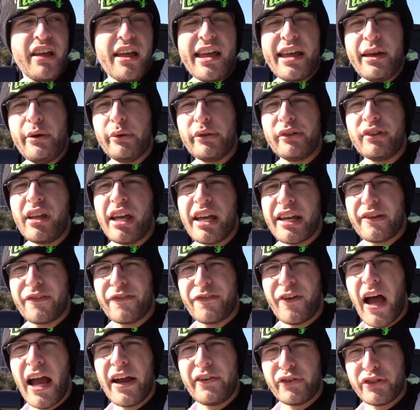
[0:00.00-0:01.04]
it was like
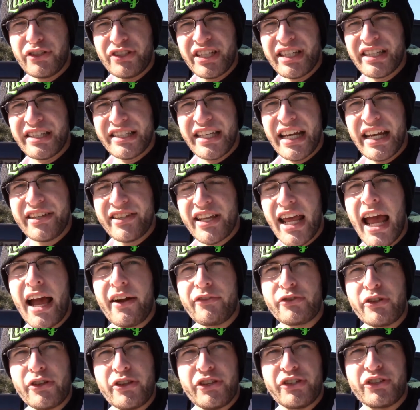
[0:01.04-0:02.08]
five or six days
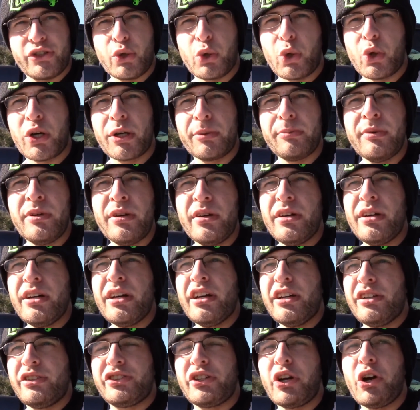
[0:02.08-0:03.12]
after the storm,
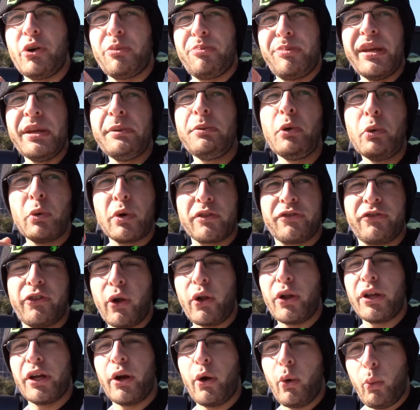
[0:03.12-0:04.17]
so people were
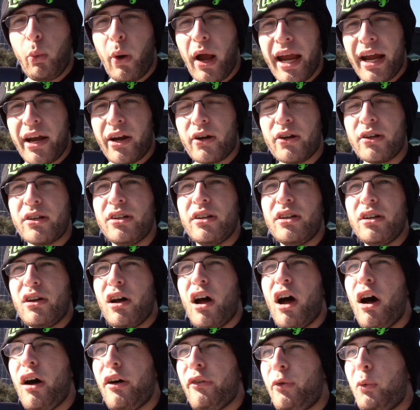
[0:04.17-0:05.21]
fully aware
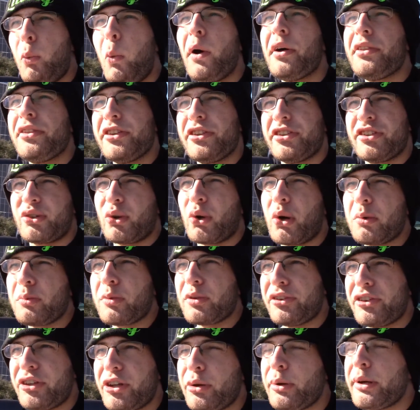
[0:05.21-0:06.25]
of what the storm
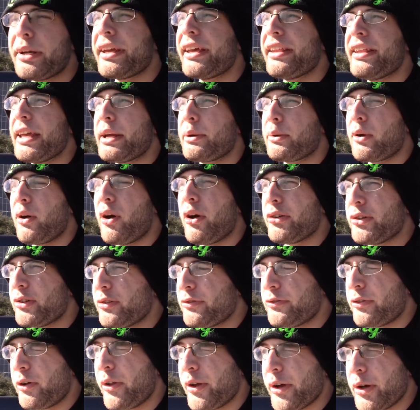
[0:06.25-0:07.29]
was doing, and they were also
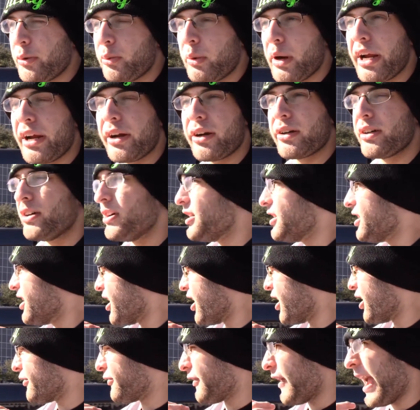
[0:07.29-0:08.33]
fully aware
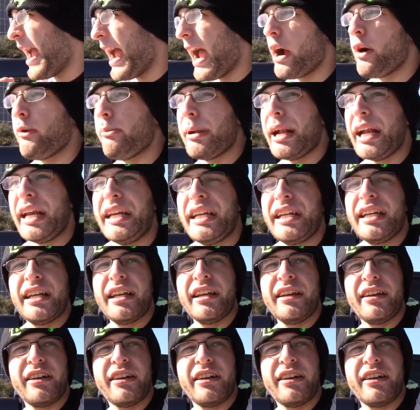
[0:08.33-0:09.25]
of how many